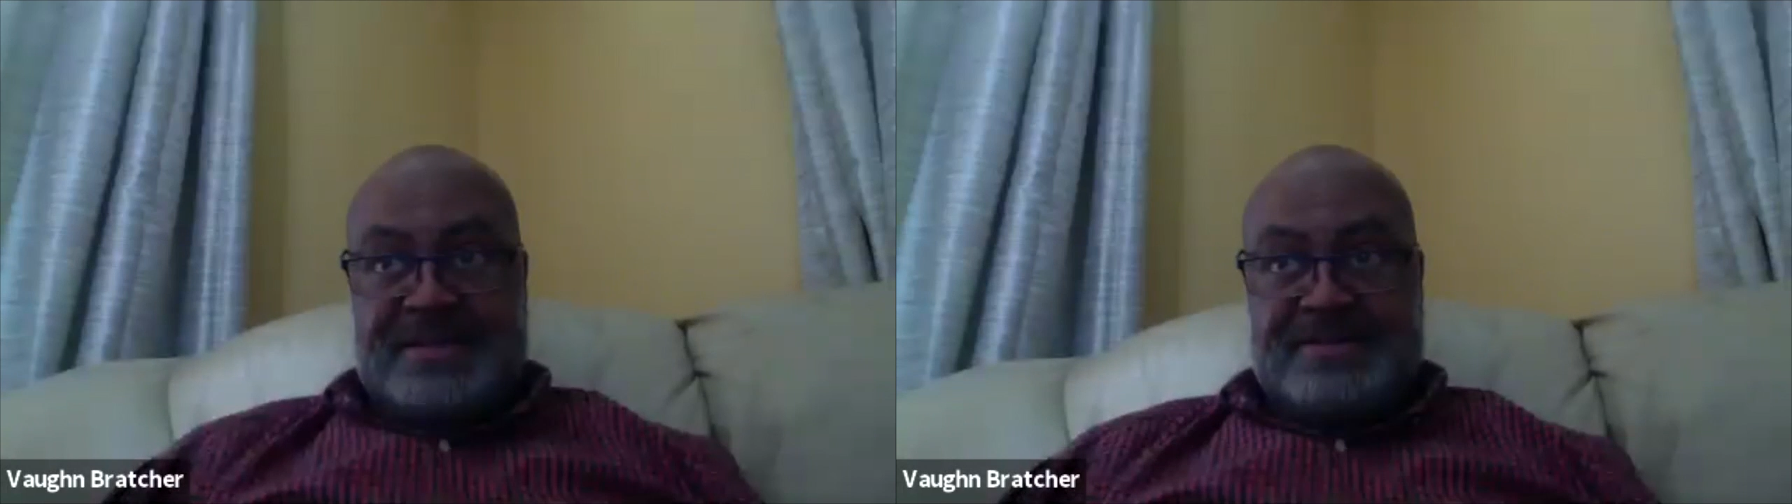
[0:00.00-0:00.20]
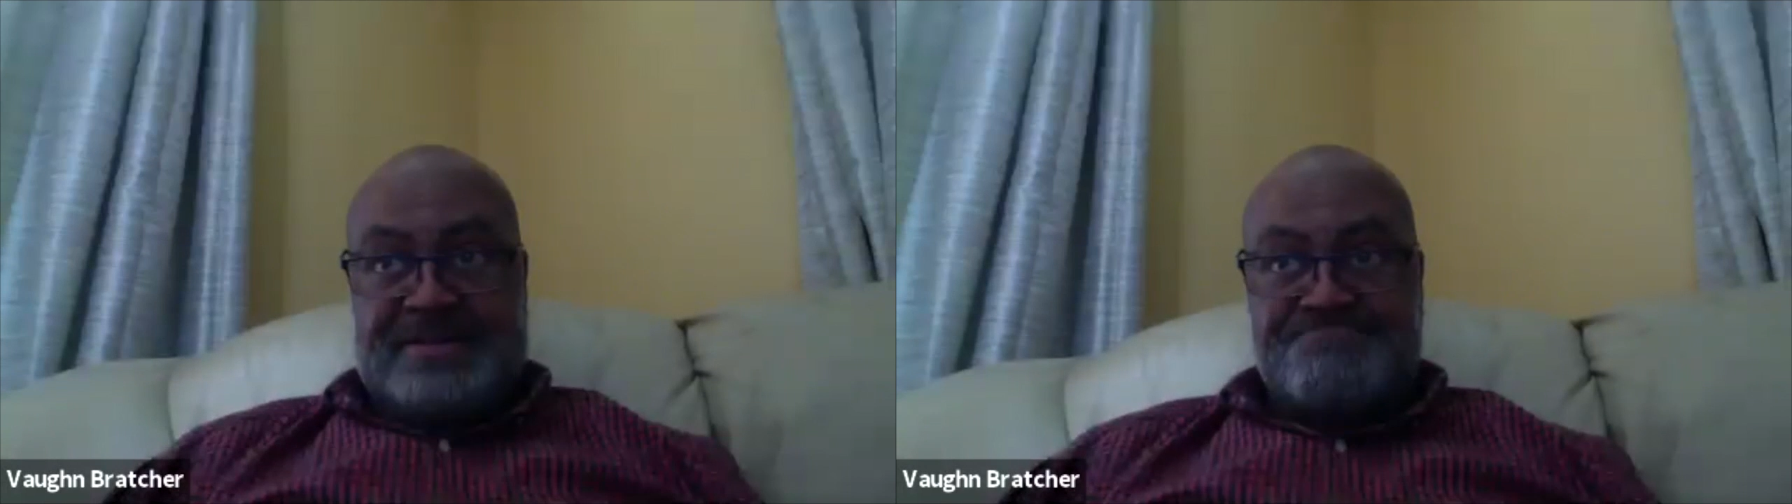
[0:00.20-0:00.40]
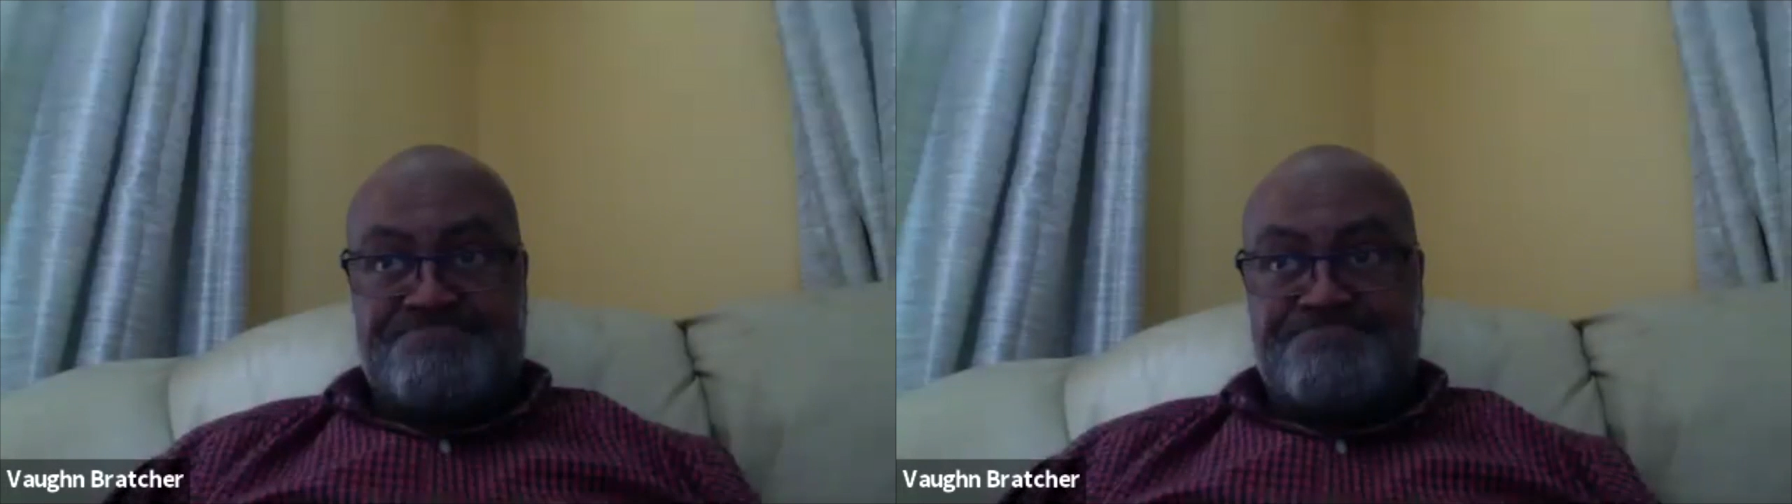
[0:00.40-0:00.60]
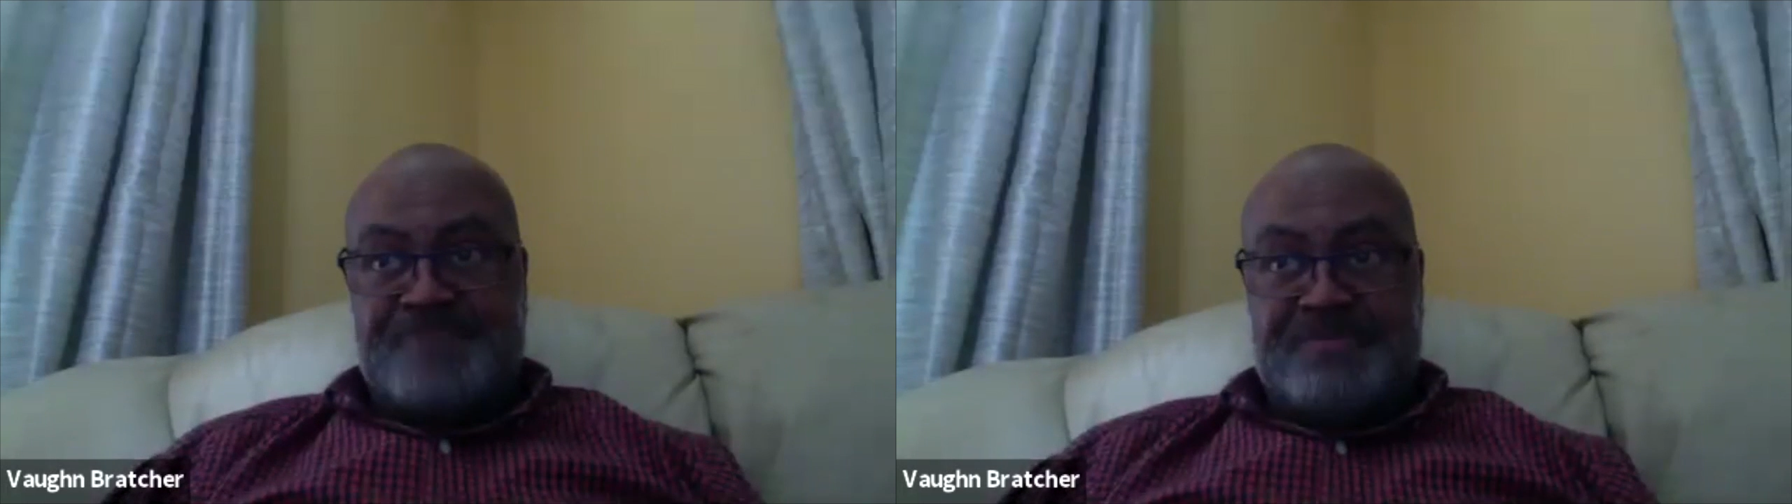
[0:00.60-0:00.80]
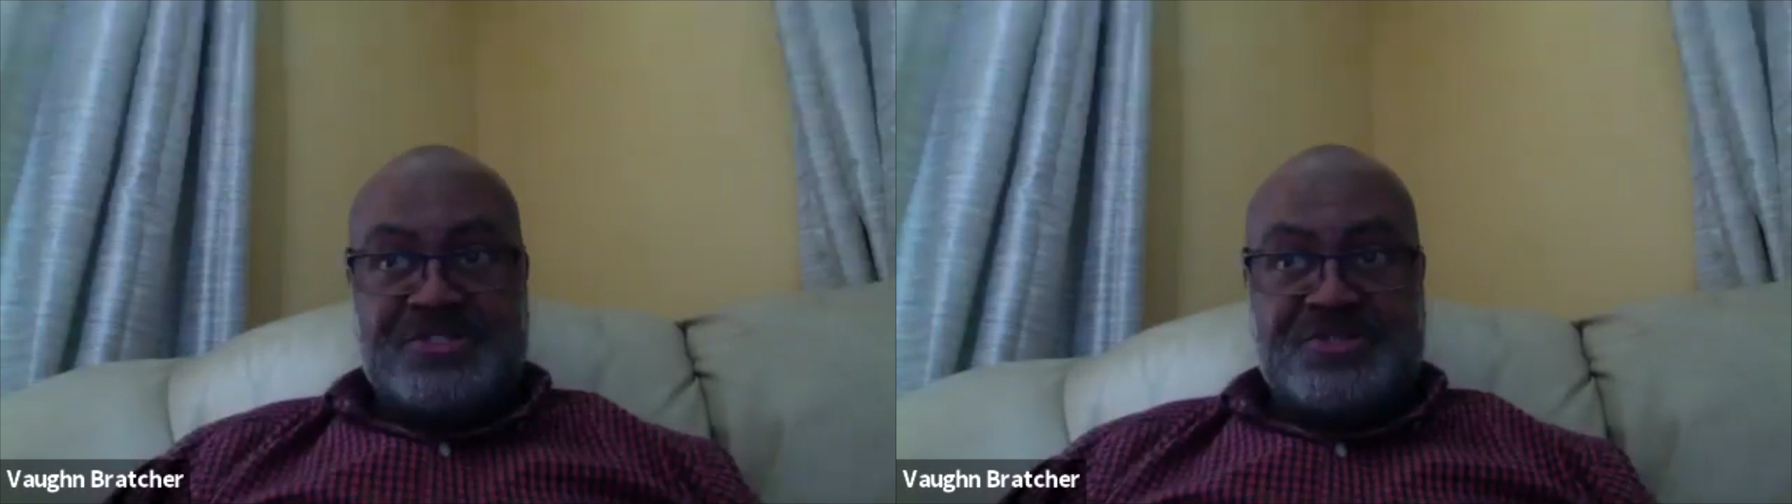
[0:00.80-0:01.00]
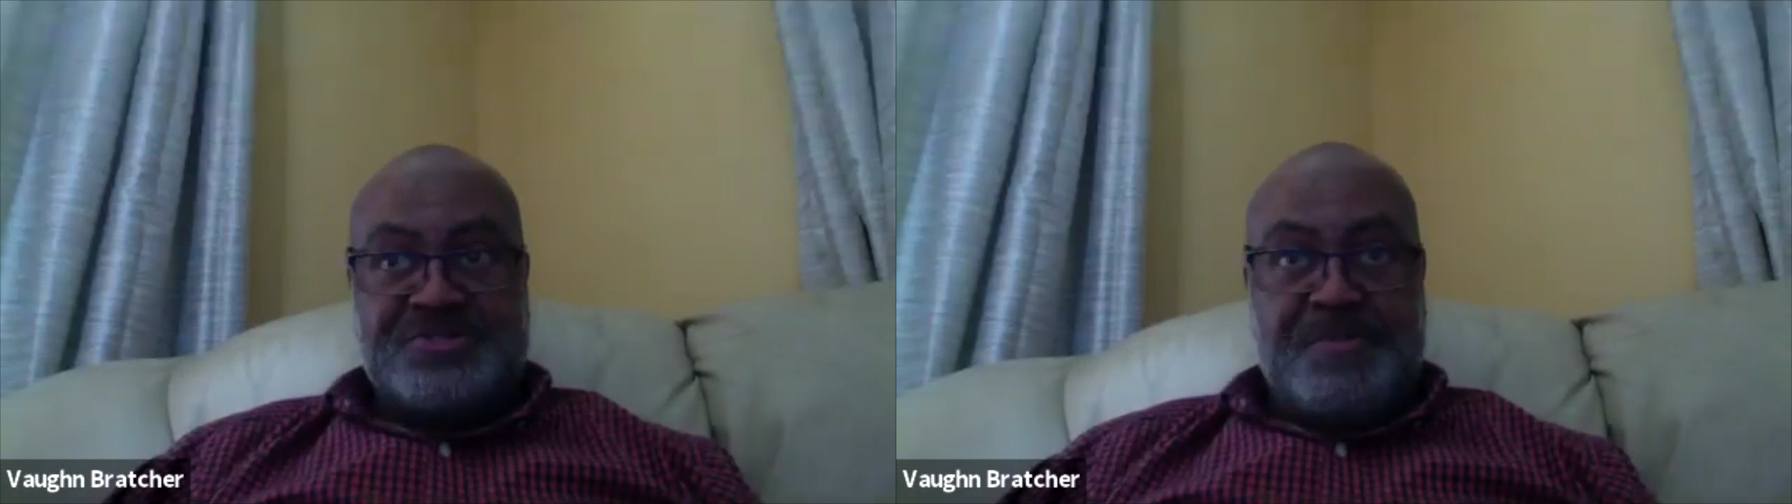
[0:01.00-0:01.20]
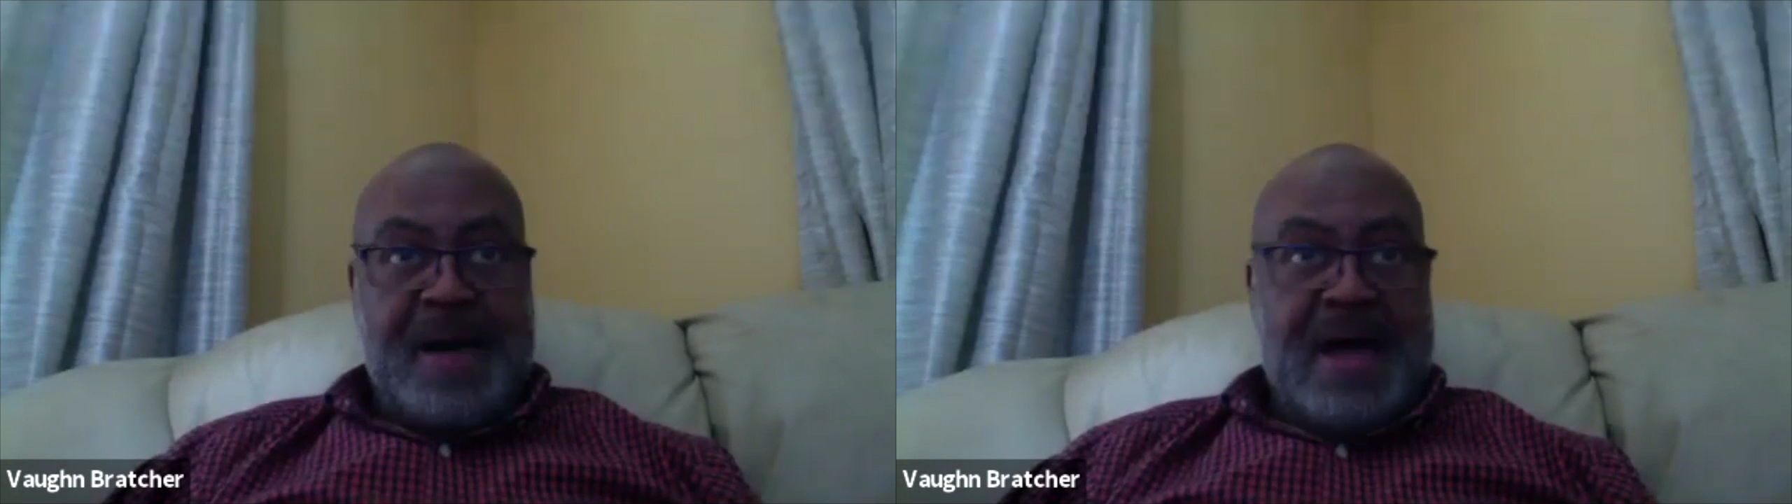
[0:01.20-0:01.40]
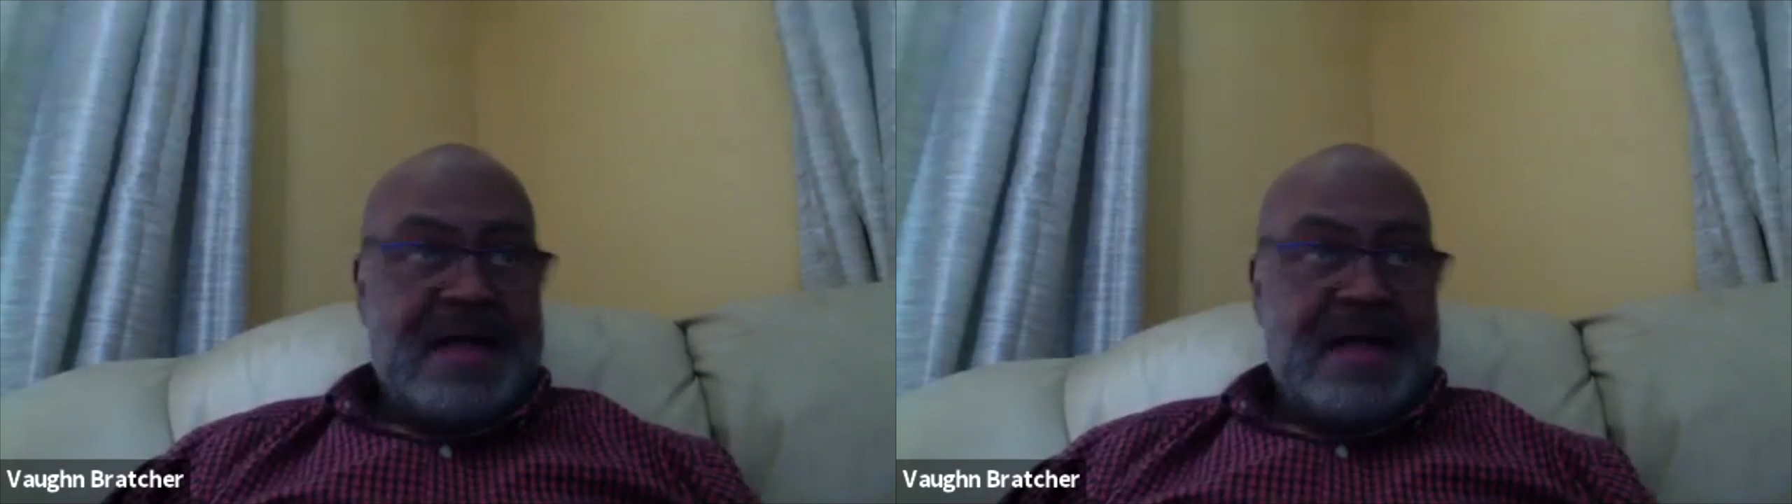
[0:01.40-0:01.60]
listening to some Miles.